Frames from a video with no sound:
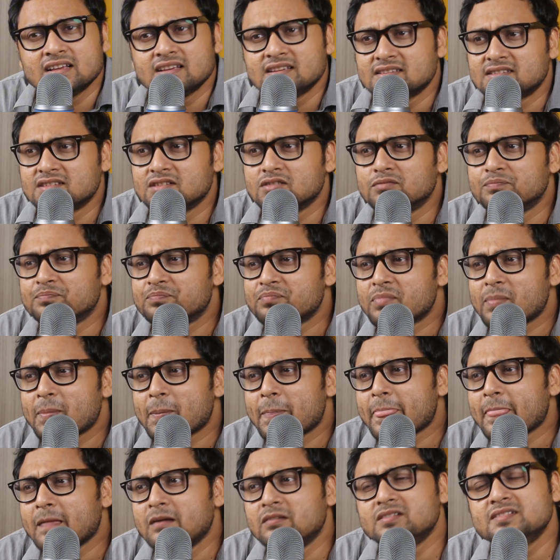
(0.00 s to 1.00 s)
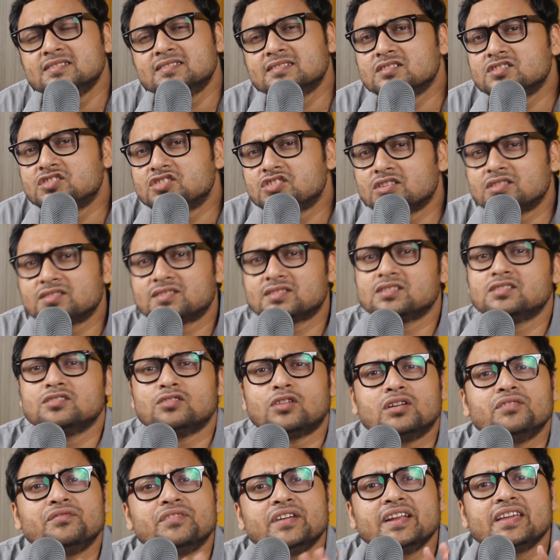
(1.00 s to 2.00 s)
So, researchers are
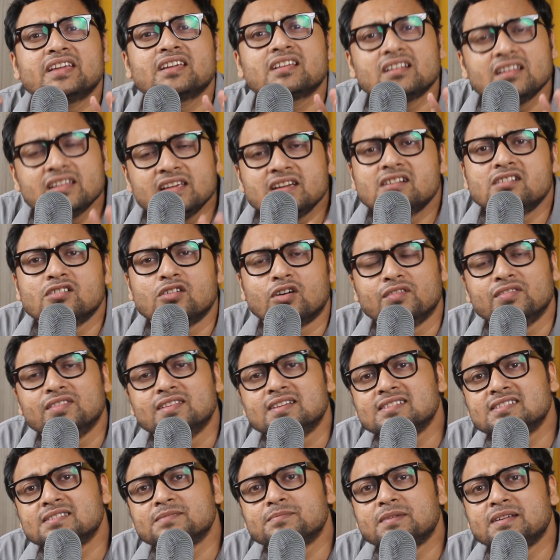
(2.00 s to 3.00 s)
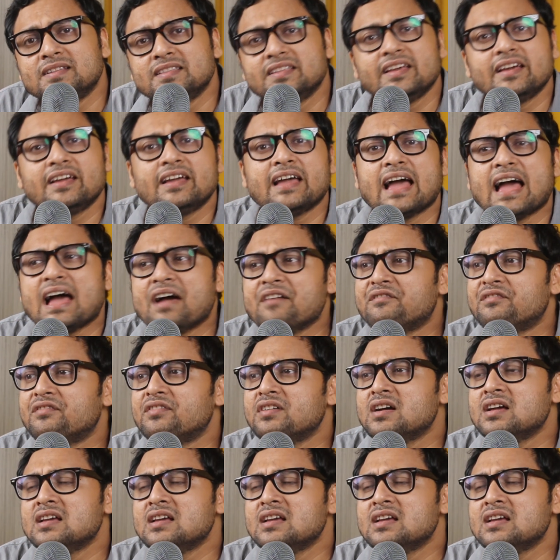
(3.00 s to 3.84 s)
not very clear on this, but they have